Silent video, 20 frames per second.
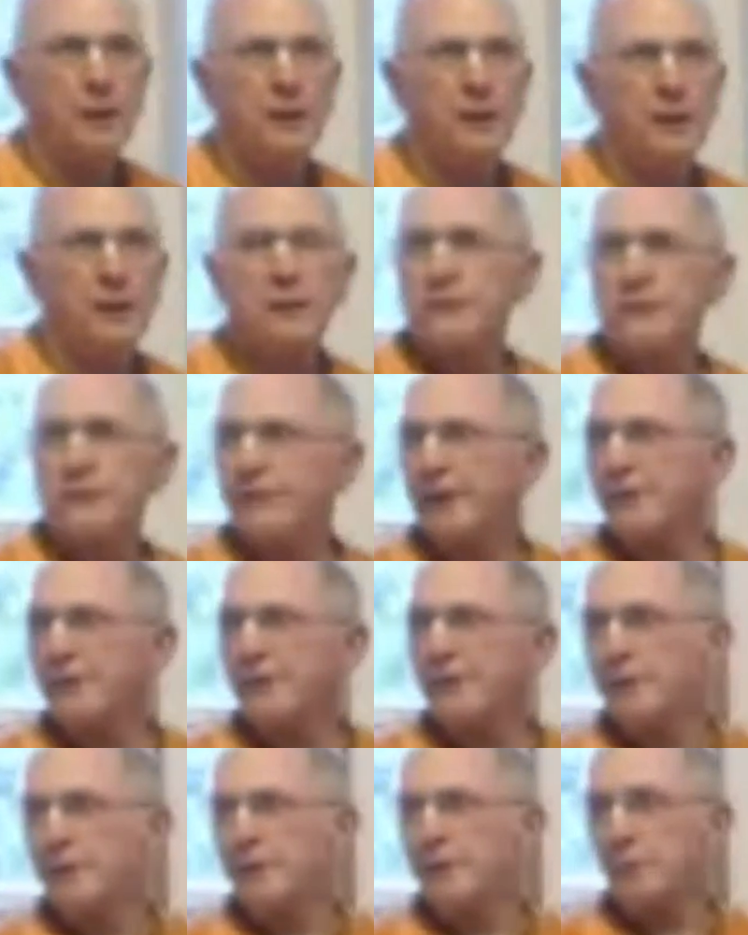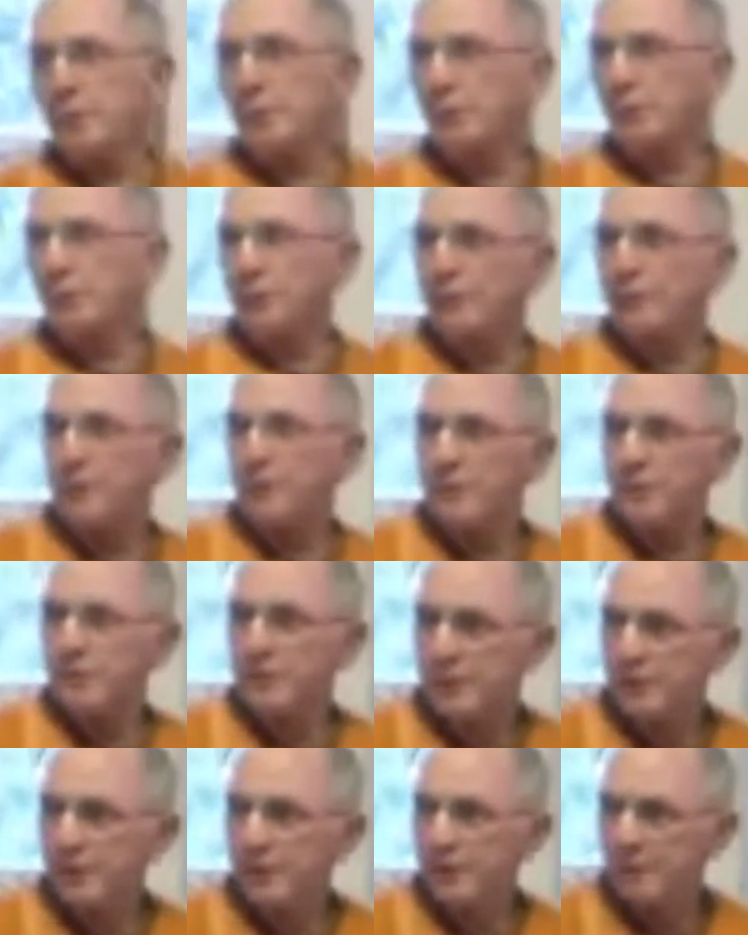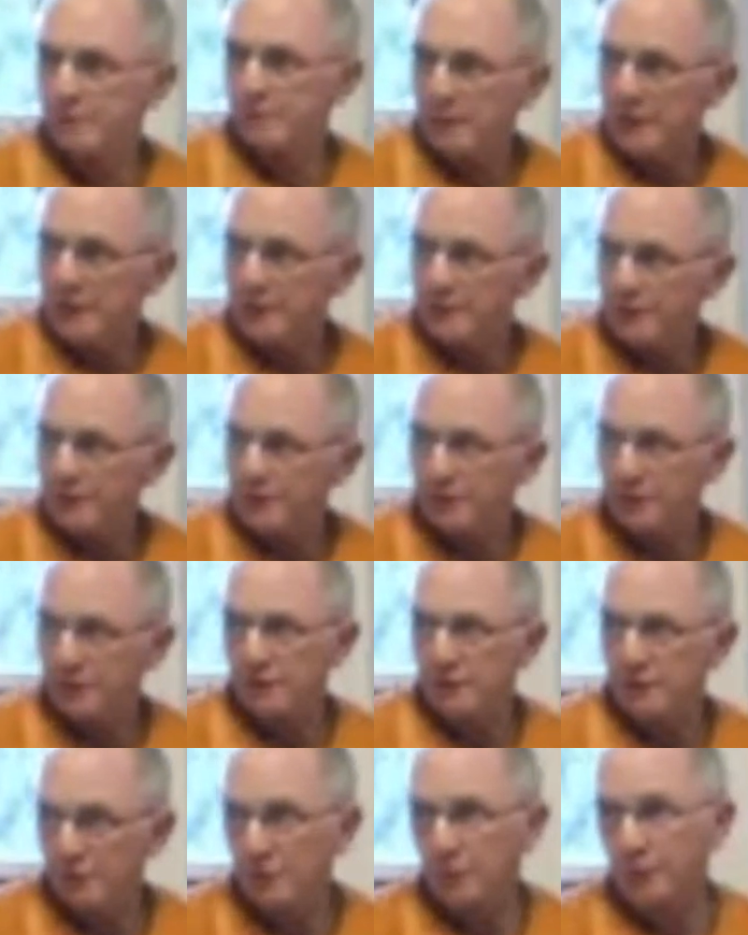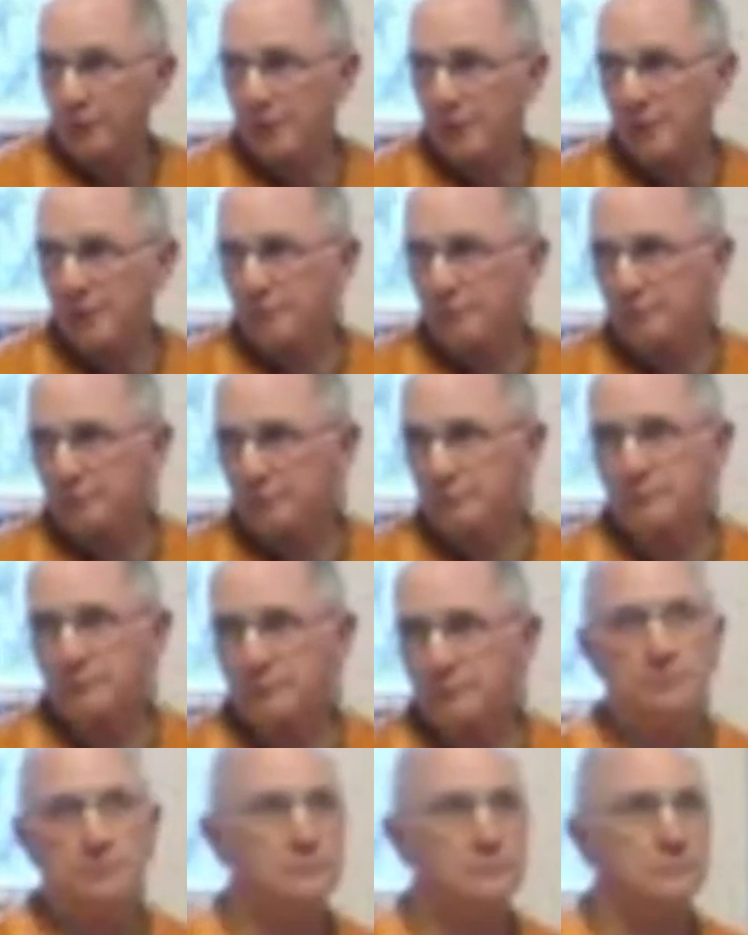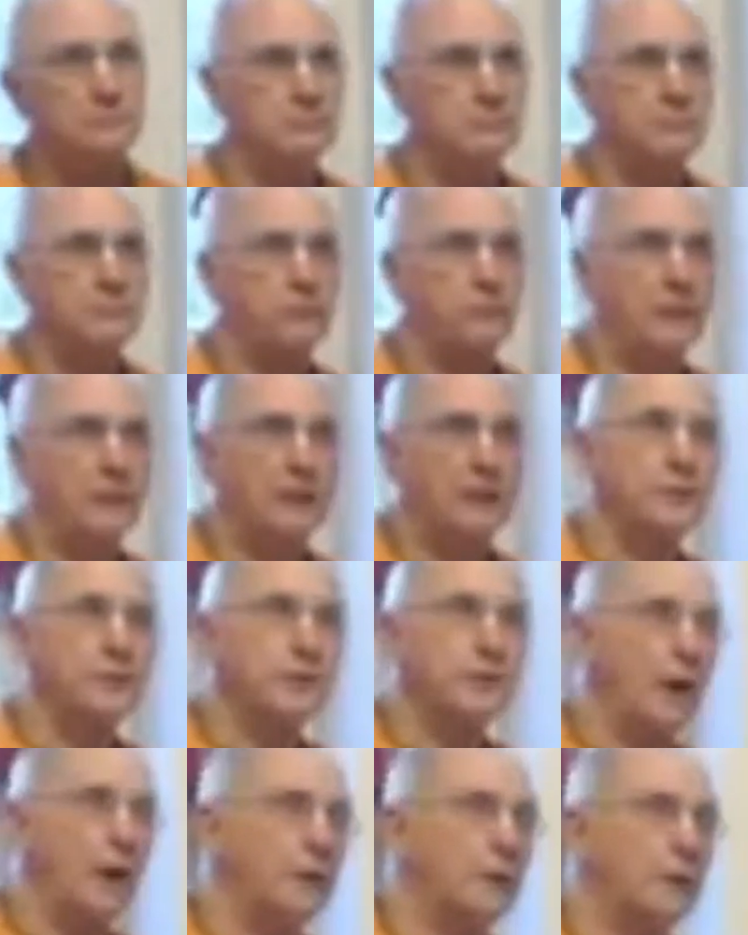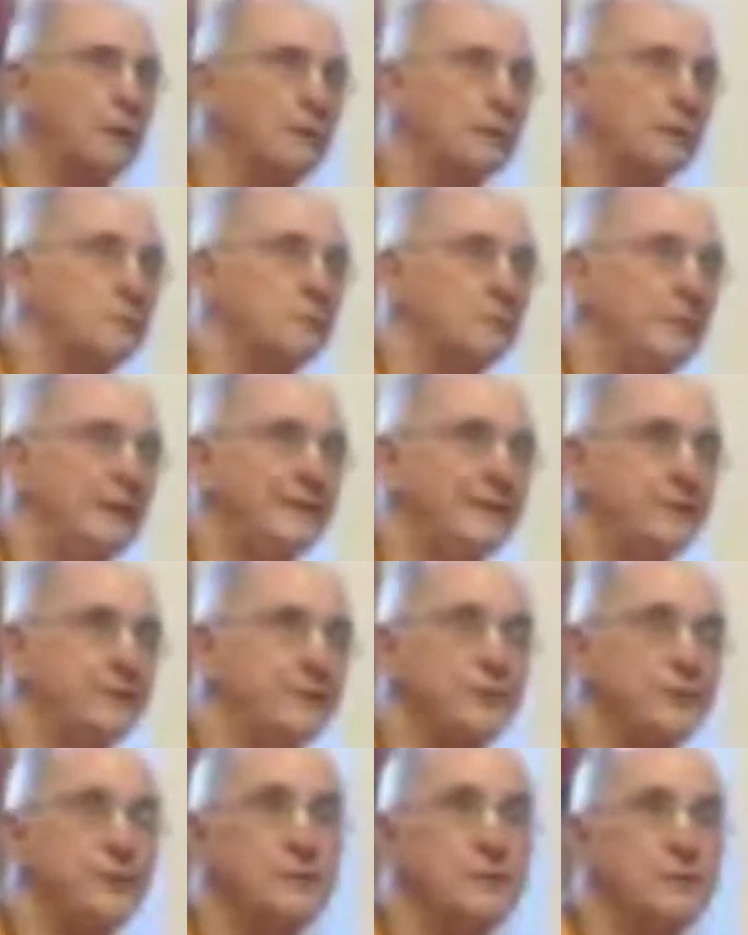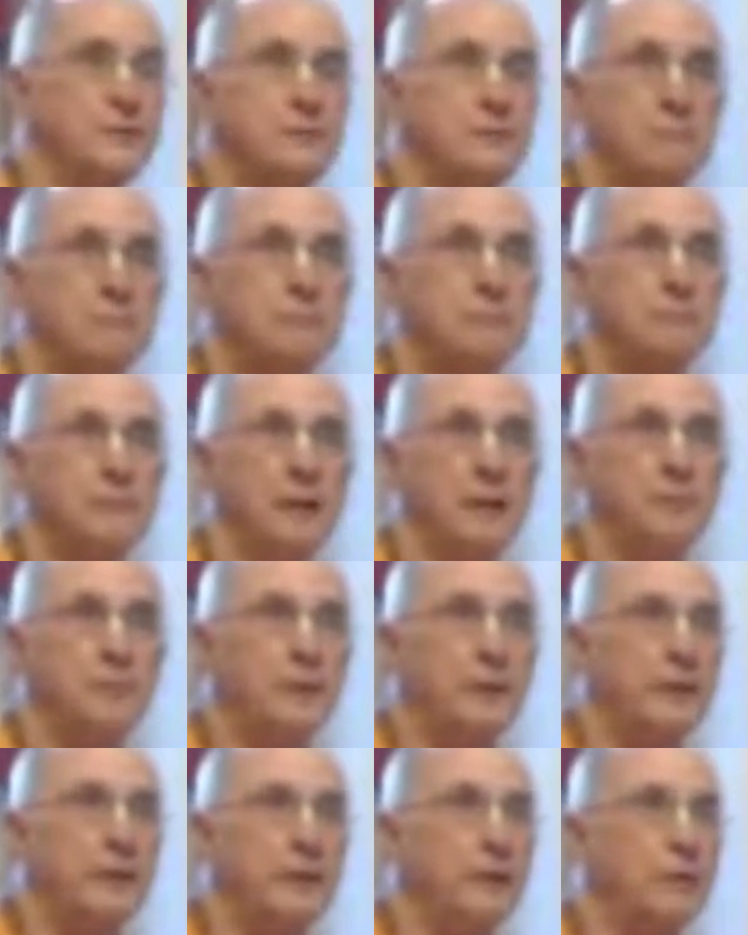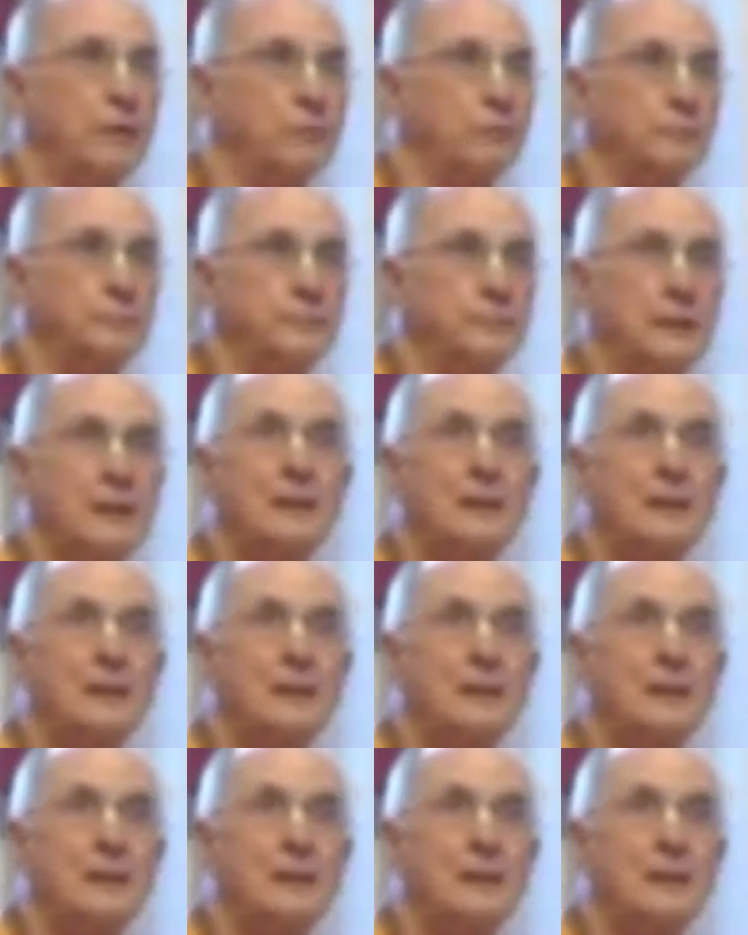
He's fixed in the truth. Satya means truth. Sara means, anybody know?